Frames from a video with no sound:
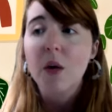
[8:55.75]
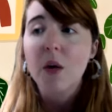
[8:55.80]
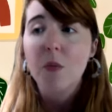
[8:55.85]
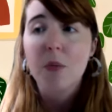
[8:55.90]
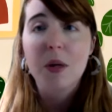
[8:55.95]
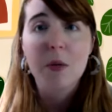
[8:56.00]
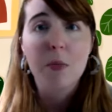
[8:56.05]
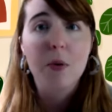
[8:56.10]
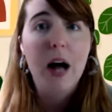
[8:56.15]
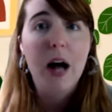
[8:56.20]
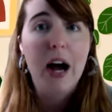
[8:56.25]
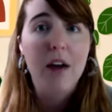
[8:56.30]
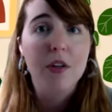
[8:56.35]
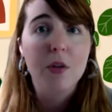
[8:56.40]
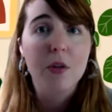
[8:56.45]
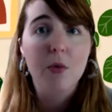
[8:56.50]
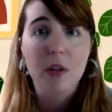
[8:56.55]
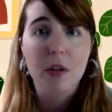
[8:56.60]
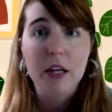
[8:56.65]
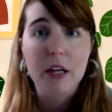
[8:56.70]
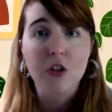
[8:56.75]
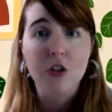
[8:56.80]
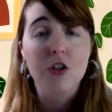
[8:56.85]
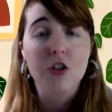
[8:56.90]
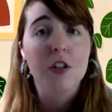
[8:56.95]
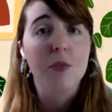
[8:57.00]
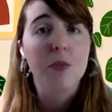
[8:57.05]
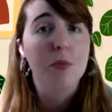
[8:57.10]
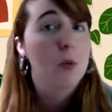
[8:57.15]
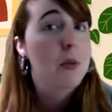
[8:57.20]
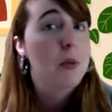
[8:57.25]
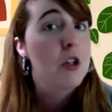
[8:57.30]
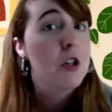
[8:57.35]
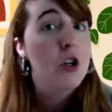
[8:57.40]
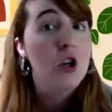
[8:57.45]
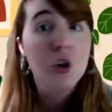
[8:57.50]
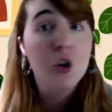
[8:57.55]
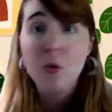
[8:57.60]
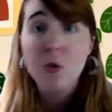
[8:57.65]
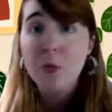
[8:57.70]
people having relationships with
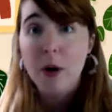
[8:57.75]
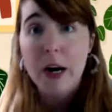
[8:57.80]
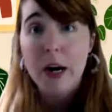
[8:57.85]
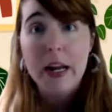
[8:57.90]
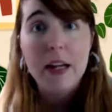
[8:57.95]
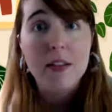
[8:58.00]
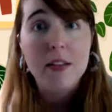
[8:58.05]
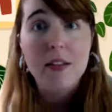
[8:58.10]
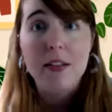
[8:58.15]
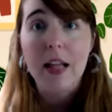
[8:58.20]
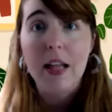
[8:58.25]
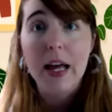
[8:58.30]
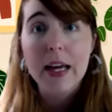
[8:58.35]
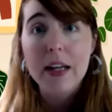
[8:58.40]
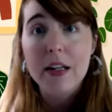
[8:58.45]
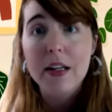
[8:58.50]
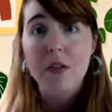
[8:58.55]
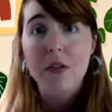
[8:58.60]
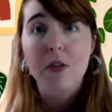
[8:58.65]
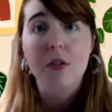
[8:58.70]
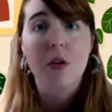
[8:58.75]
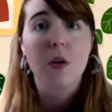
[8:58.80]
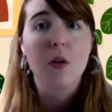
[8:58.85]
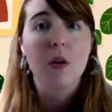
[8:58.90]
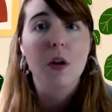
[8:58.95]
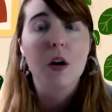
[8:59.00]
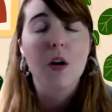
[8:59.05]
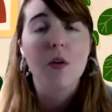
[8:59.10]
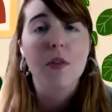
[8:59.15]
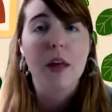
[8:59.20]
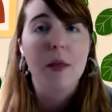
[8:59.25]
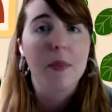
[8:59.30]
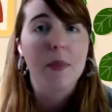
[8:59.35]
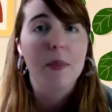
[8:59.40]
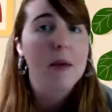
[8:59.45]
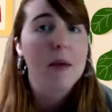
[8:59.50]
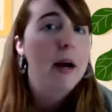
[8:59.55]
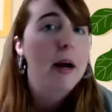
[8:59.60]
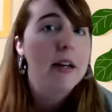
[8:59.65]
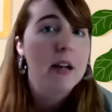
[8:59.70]
new brands like Nisolo that they
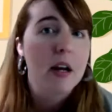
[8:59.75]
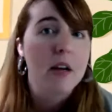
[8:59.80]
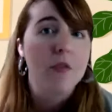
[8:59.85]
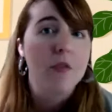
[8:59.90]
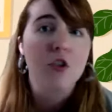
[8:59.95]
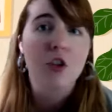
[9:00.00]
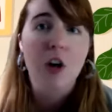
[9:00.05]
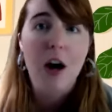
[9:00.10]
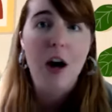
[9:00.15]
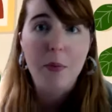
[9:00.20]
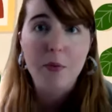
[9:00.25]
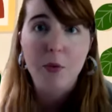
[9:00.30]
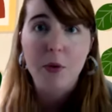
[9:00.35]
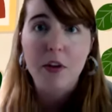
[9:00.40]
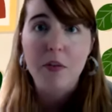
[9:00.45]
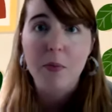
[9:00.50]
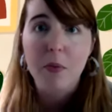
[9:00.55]
might not have shopped with